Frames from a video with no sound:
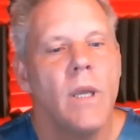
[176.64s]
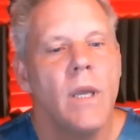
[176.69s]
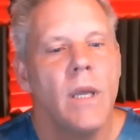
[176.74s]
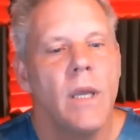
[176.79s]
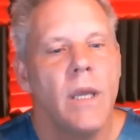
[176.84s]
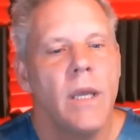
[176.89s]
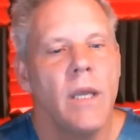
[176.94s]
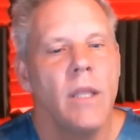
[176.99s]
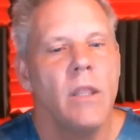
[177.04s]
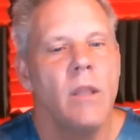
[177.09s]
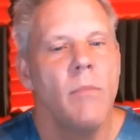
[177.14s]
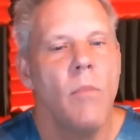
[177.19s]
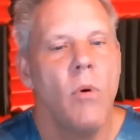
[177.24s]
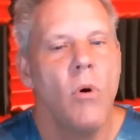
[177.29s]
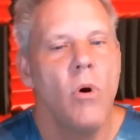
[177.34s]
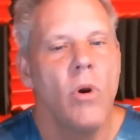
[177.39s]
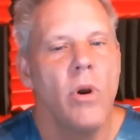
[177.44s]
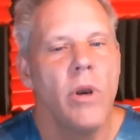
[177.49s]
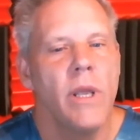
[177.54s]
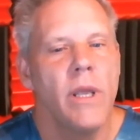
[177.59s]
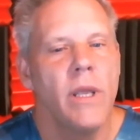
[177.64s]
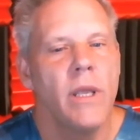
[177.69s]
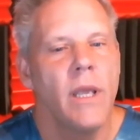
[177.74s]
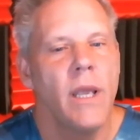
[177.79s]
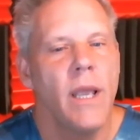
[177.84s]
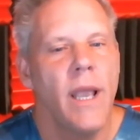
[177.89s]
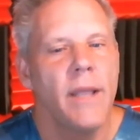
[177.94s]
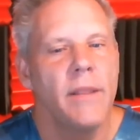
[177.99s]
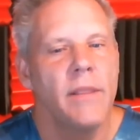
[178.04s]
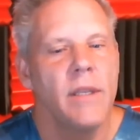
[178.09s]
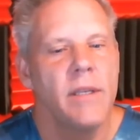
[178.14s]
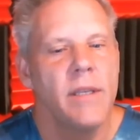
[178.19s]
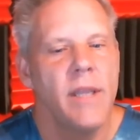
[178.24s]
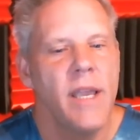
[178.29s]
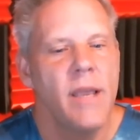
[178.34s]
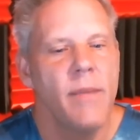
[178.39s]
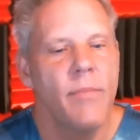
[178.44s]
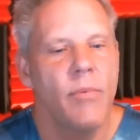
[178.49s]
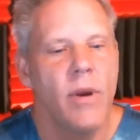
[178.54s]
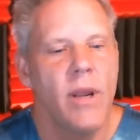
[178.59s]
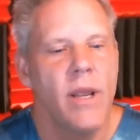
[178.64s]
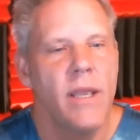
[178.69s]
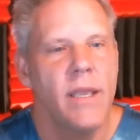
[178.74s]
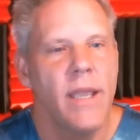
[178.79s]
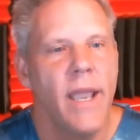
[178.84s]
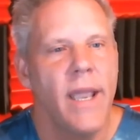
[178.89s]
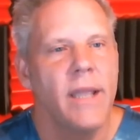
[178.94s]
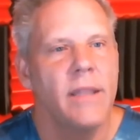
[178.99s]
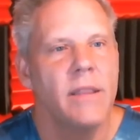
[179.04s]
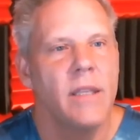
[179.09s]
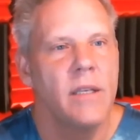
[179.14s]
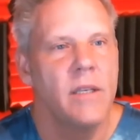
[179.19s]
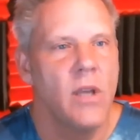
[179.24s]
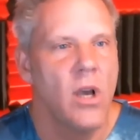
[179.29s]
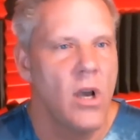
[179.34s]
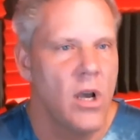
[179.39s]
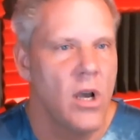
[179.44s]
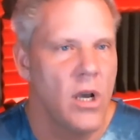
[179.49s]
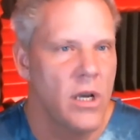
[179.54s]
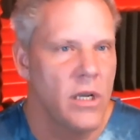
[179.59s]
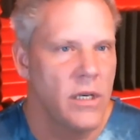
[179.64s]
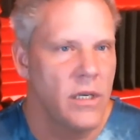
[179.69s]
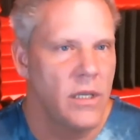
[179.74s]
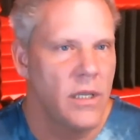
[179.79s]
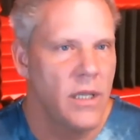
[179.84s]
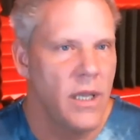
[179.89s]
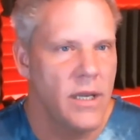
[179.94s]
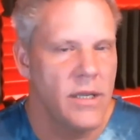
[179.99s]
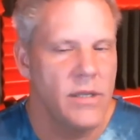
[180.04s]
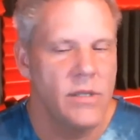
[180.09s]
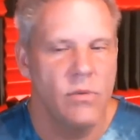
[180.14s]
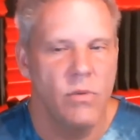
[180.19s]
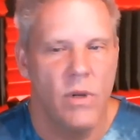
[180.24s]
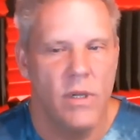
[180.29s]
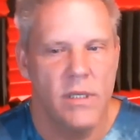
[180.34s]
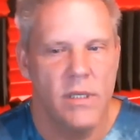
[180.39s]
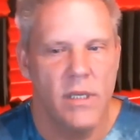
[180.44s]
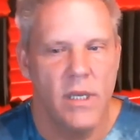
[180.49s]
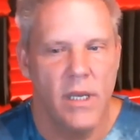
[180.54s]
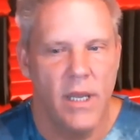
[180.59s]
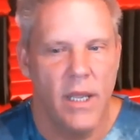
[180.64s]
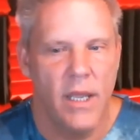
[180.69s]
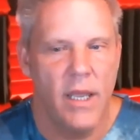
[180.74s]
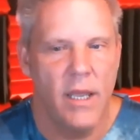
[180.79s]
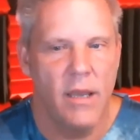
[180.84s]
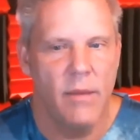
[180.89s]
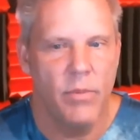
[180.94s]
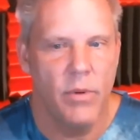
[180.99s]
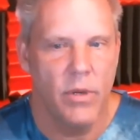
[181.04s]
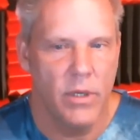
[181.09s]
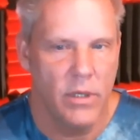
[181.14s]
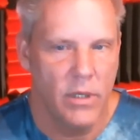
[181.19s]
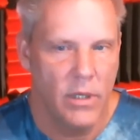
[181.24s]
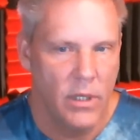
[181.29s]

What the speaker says: in the morning, at the daybreak, at the dawn, guess what's going to happen?